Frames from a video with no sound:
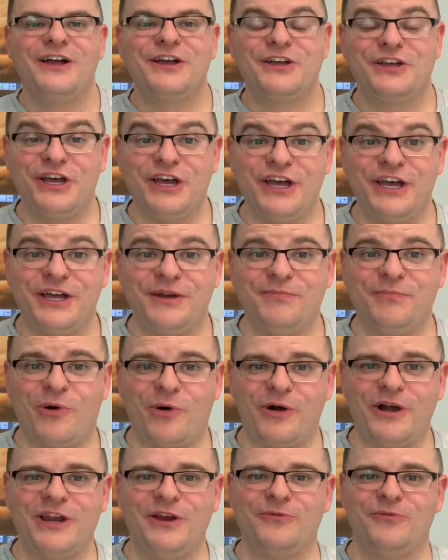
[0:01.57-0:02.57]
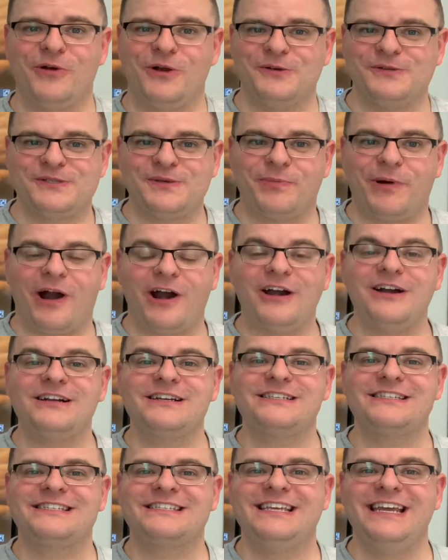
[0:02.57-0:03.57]
Good morning, Rosa
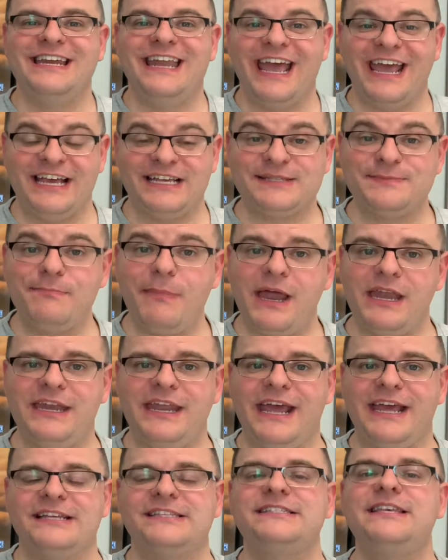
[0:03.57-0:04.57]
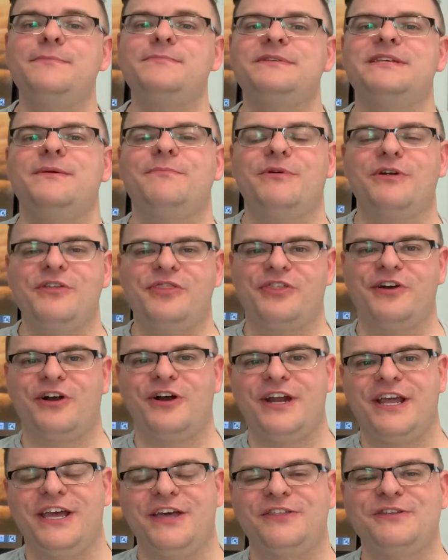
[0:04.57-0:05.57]
Parks. Today is Monday, September
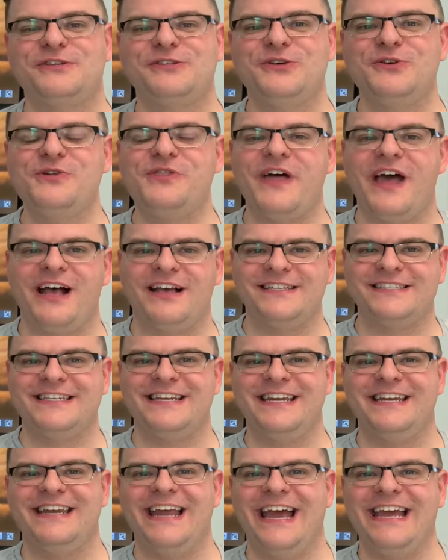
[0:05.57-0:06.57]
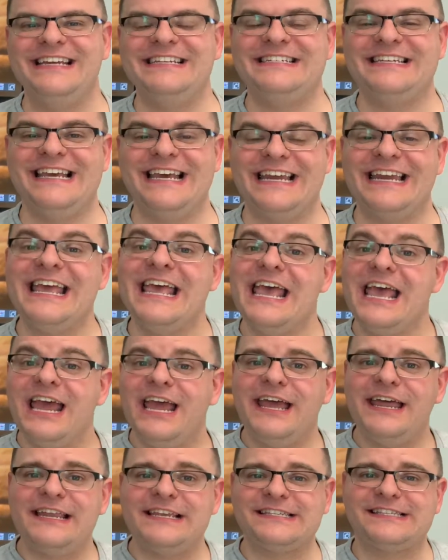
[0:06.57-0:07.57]
30th, 2019.
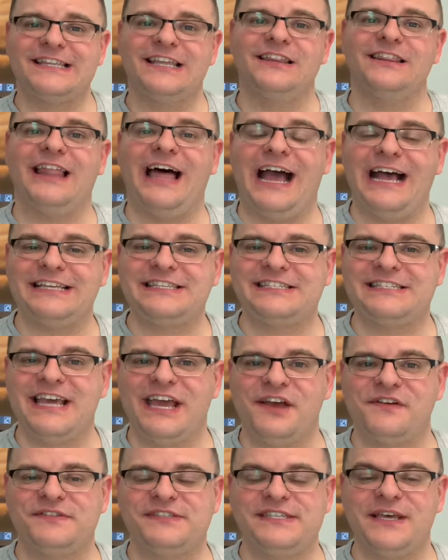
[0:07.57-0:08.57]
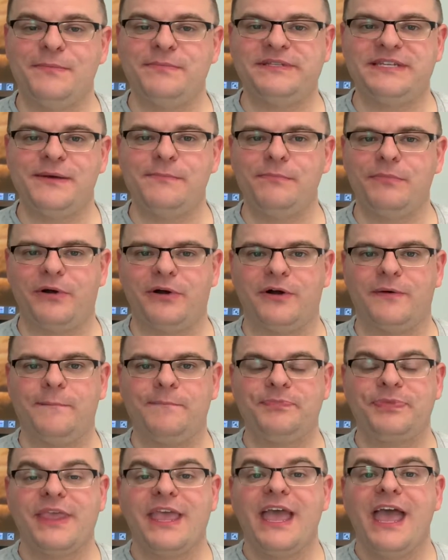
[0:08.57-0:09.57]
It is the last day of September.
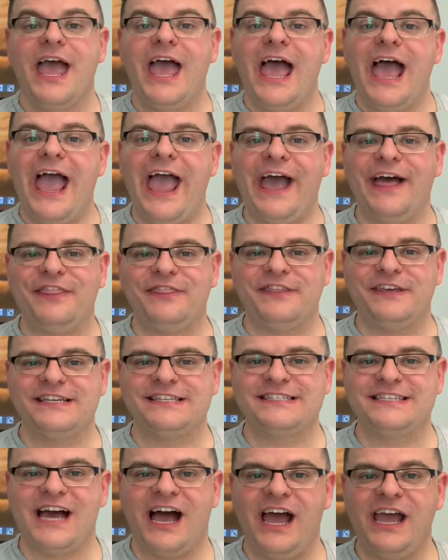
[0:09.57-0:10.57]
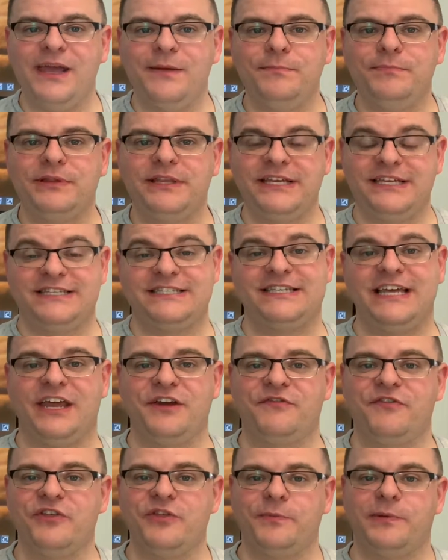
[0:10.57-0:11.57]
At this time, please
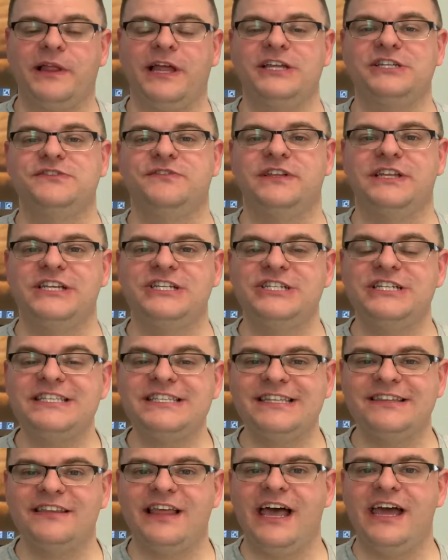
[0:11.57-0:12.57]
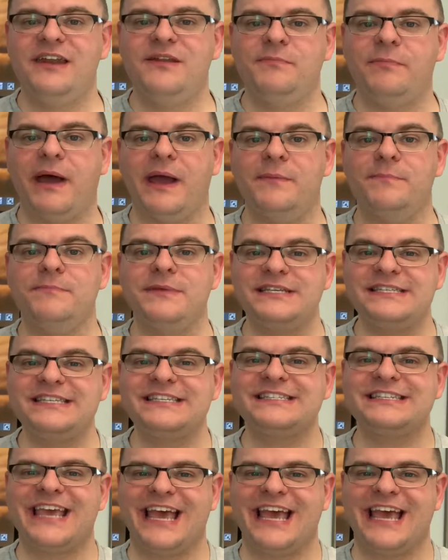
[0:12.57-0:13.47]
stand for the Pledge of Allegiance led by Mrs.